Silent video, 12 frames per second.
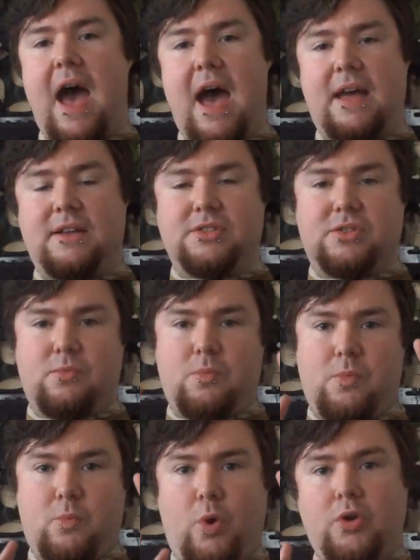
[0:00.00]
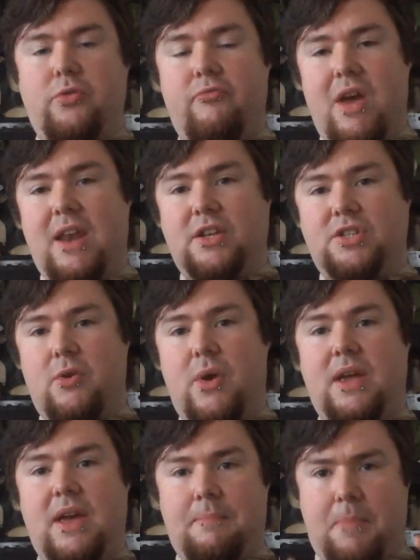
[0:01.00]
and what you're really
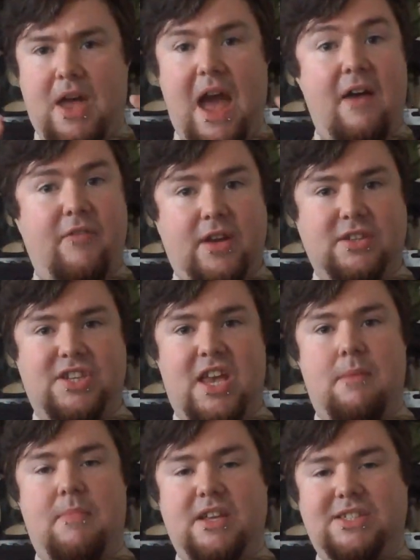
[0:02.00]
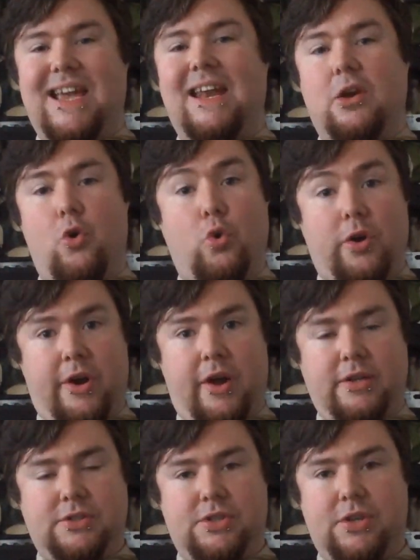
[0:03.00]
doing by having a team is getting
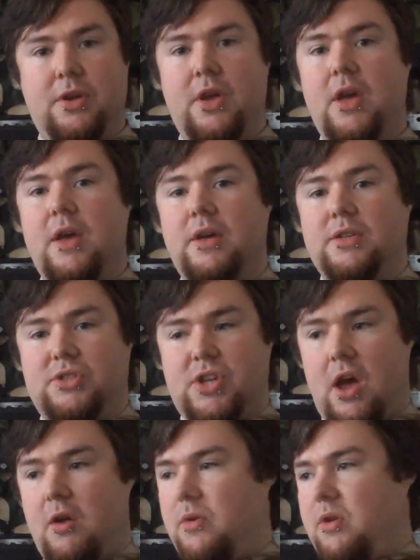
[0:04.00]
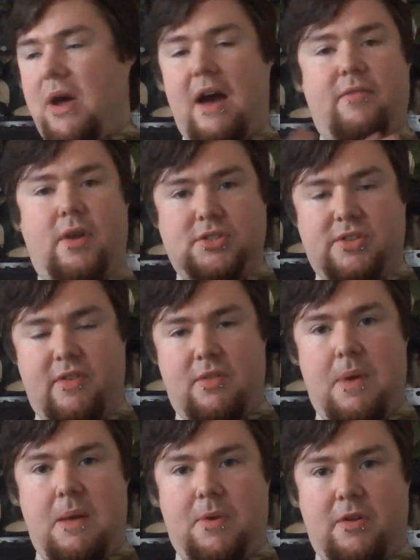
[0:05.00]
organised. So you have lots of
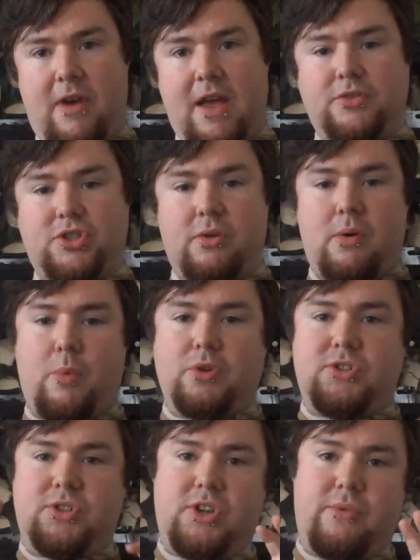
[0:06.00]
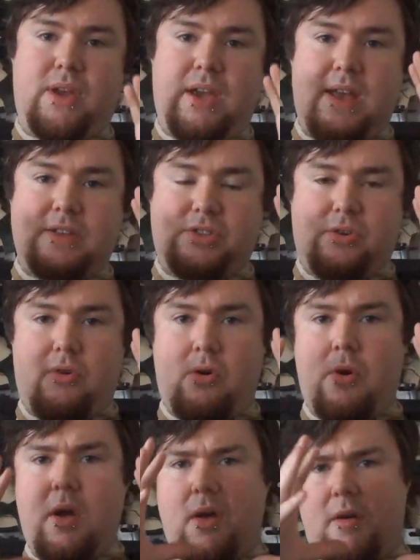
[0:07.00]
other people around you, and what you're doing is
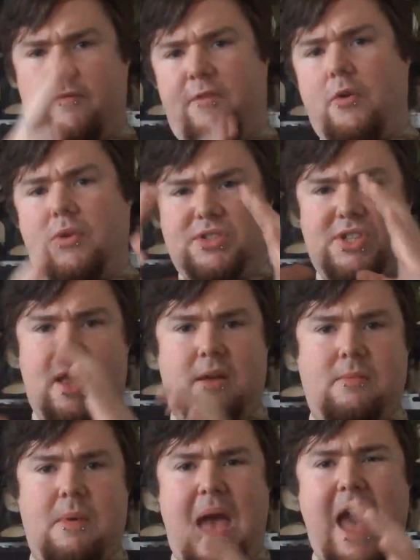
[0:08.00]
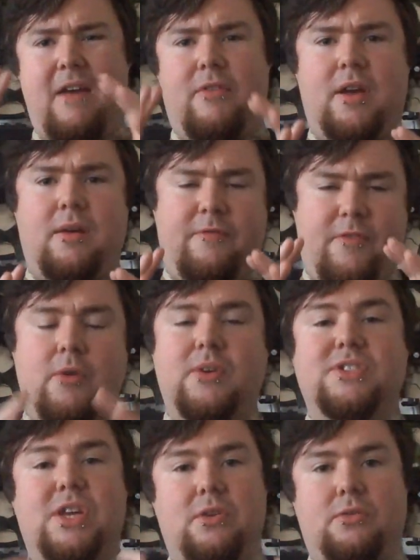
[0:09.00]
you're focusing
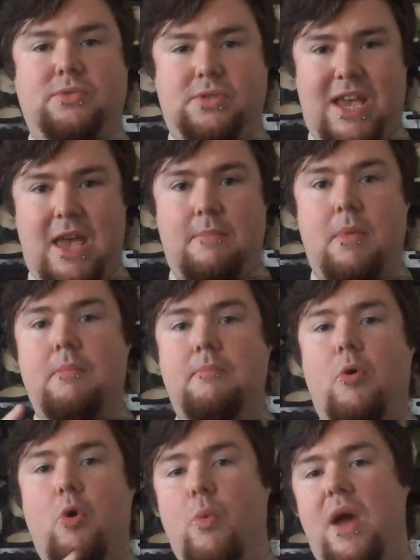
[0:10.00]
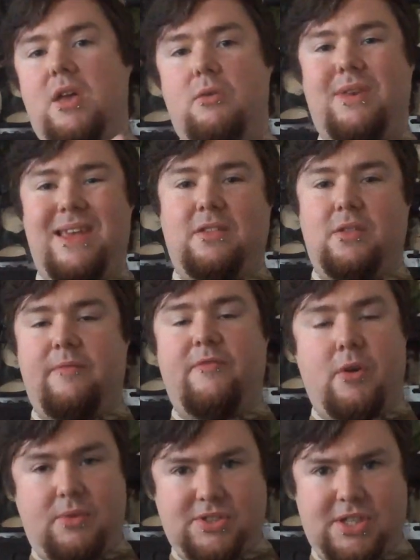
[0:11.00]
your team more where you need
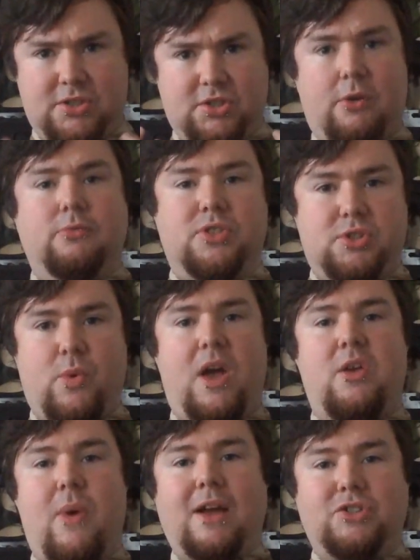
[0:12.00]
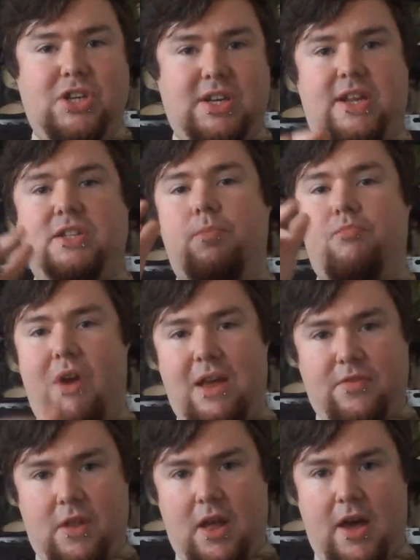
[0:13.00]
them, focusing soldiers where you actually need to
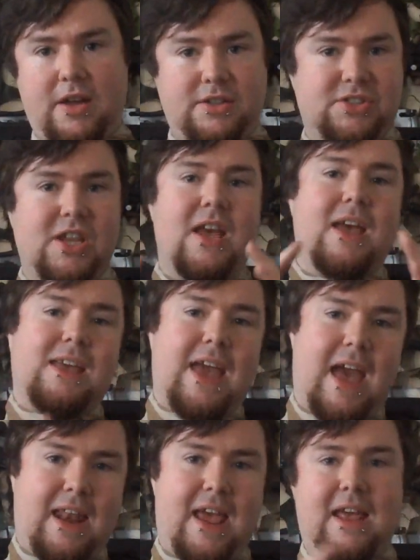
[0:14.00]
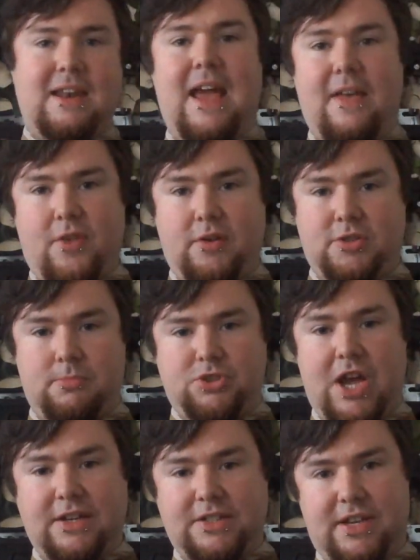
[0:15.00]
break the lines, get in, get those
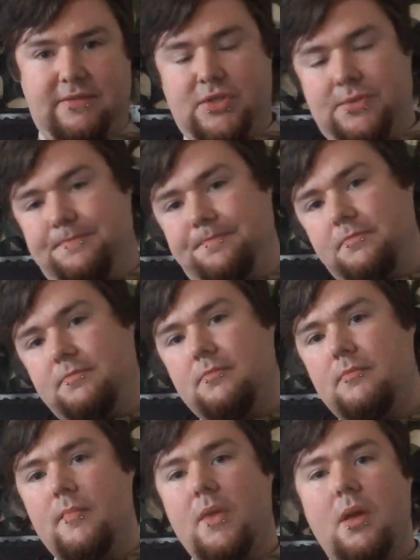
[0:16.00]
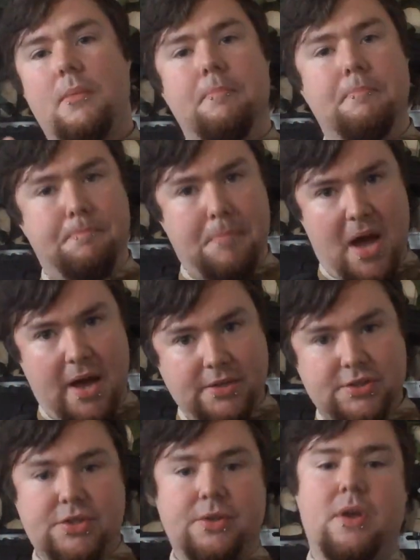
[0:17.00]
objectives.
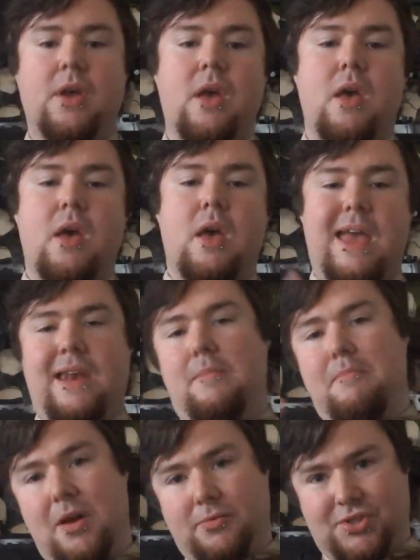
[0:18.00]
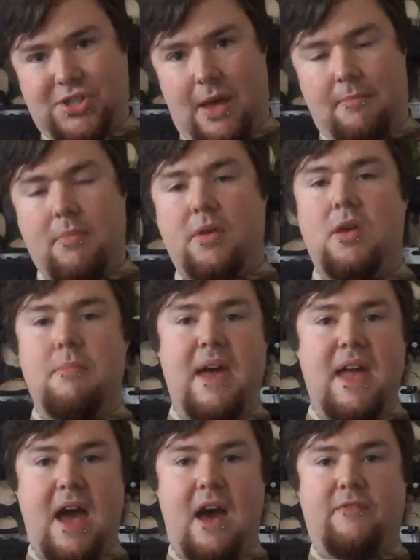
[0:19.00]
But in a milsim, you
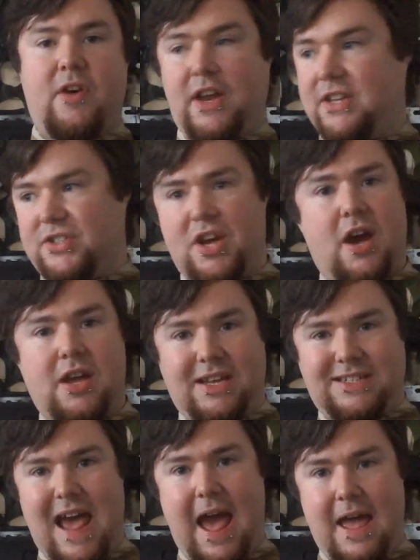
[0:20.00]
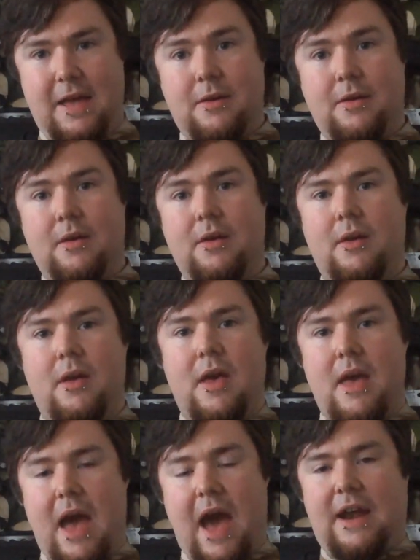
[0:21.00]
may have an entire day
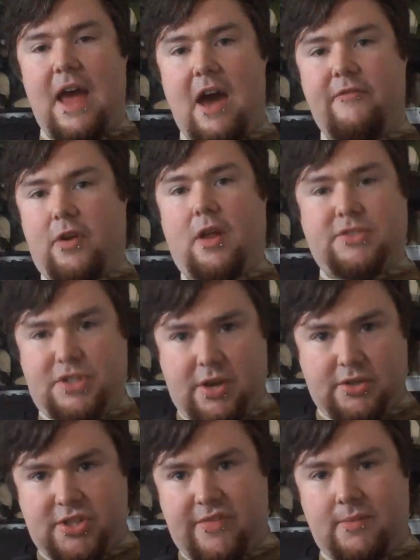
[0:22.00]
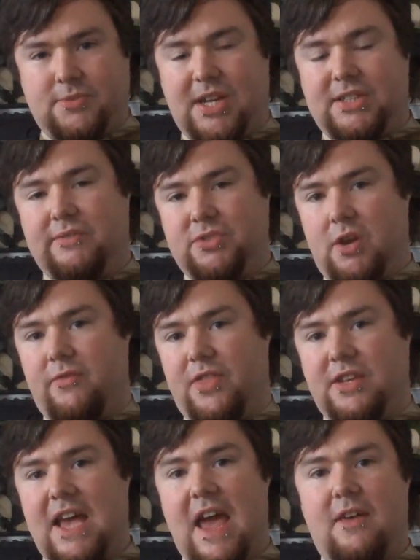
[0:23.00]
and have lots and lots of objectives
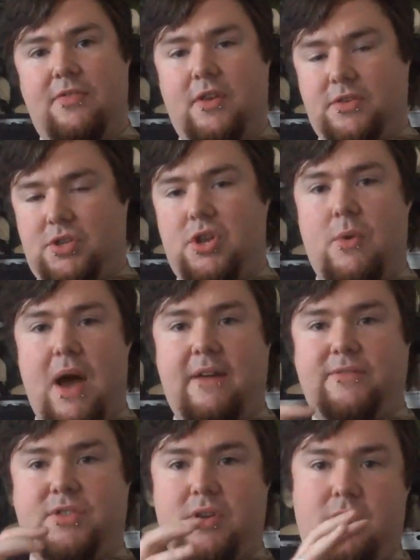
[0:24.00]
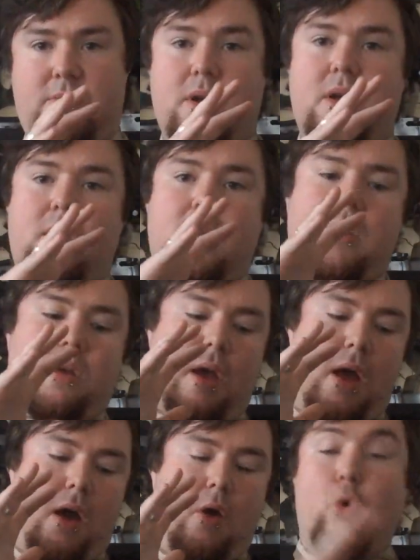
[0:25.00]
over the day that you have to
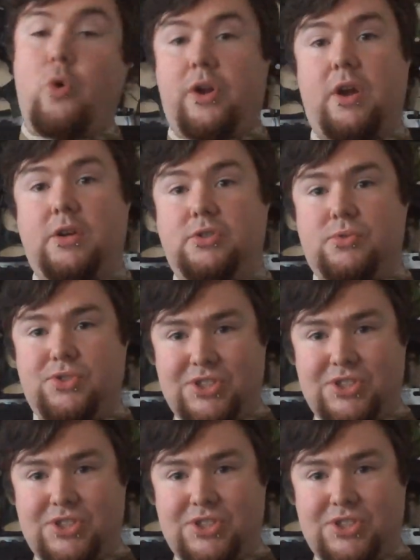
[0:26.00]
organise